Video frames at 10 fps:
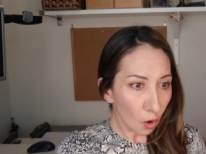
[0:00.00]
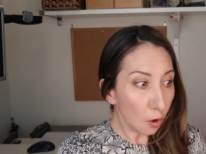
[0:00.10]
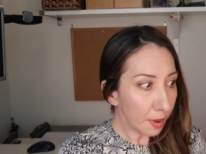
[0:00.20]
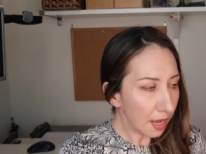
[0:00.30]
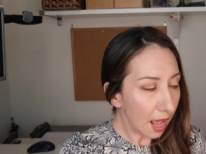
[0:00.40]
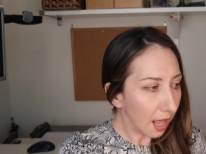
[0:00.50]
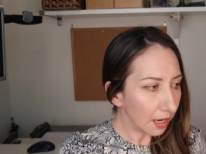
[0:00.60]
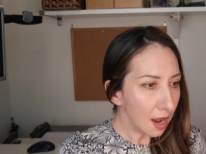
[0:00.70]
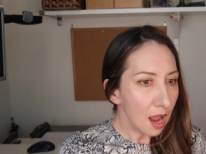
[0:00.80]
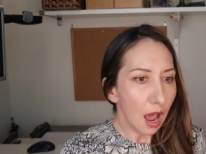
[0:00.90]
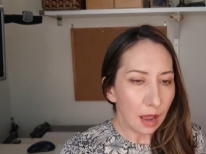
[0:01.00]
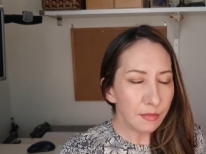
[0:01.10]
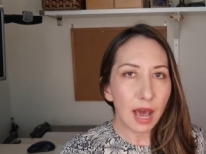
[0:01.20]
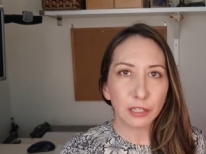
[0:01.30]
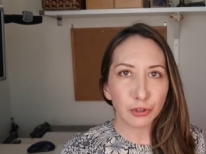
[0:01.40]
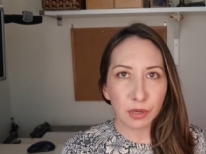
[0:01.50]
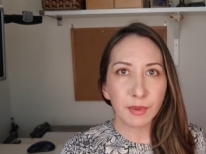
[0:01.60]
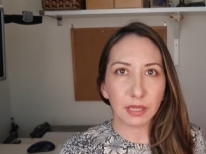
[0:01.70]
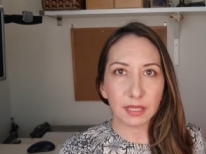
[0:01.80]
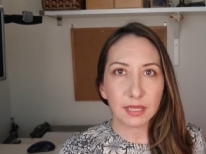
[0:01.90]
oh my God, I'm not
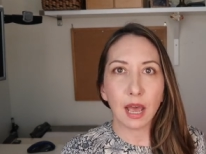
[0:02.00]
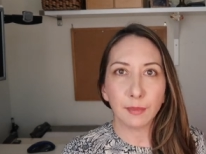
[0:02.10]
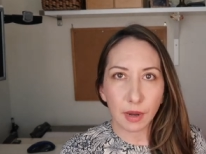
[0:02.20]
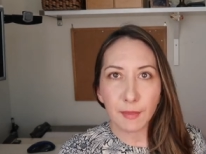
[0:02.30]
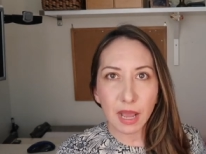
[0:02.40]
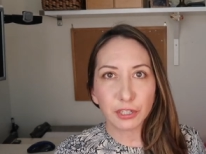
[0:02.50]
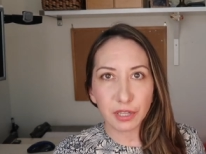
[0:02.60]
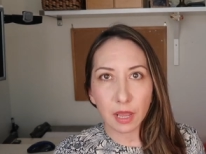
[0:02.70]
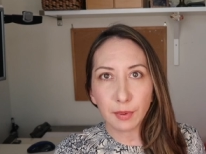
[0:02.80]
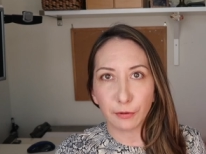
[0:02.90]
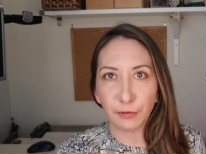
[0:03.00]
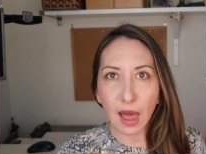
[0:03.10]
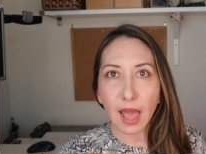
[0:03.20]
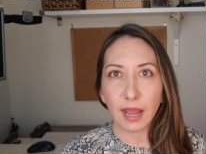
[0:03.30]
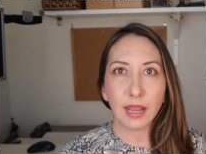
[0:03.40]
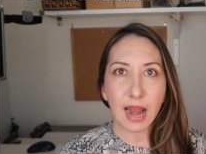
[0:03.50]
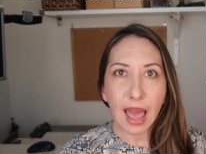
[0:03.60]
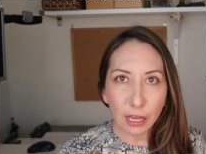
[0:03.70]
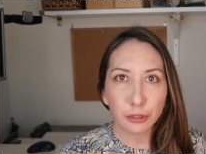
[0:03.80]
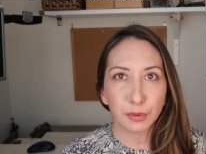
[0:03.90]
dreaming this time, and I'm actually able to fly. I can
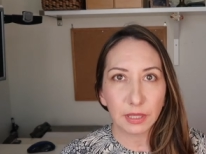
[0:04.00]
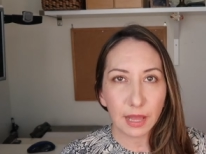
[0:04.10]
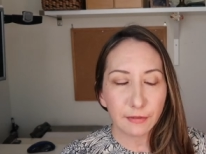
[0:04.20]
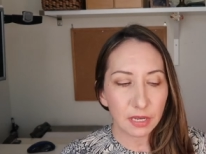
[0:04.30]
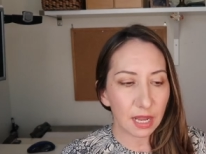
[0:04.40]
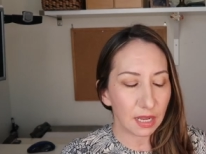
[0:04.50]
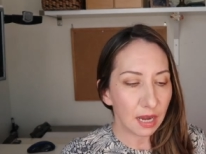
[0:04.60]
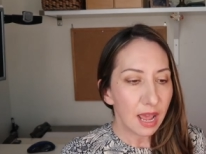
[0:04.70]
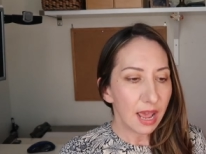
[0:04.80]
actually levitate.